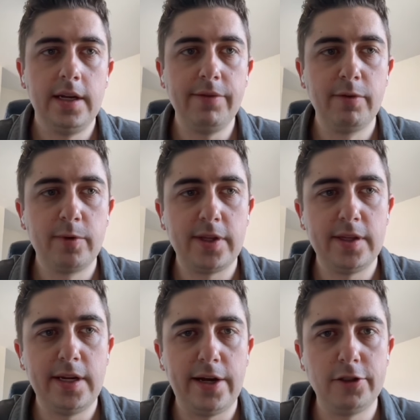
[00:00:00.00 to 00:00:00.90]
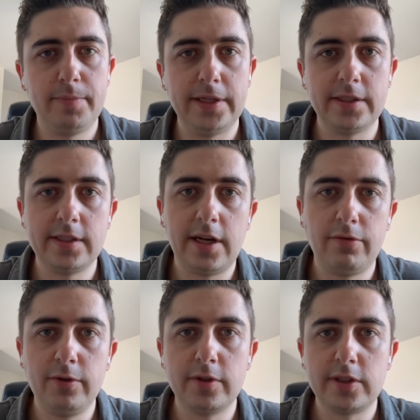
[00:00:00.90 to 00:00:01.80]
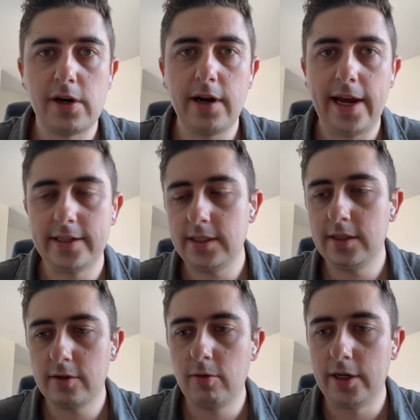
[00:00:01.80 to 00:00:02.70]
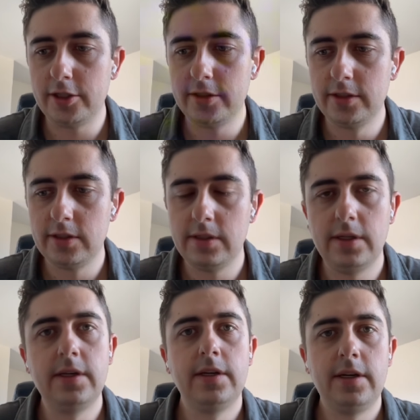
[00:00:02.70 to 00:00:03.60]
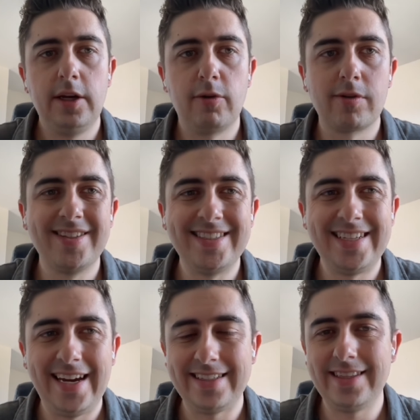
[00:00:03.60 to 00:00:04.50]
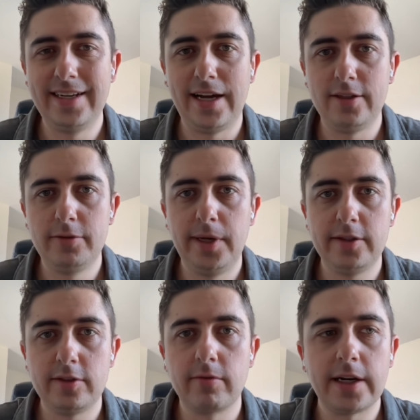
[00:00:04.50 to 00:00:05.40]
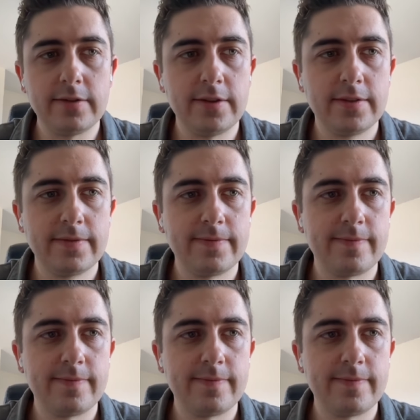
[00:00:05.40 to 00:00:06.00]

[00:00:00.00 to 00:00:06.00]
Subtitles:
And even within the knowledge base itself, you can start asking it questions in order to test the knowledge base directly.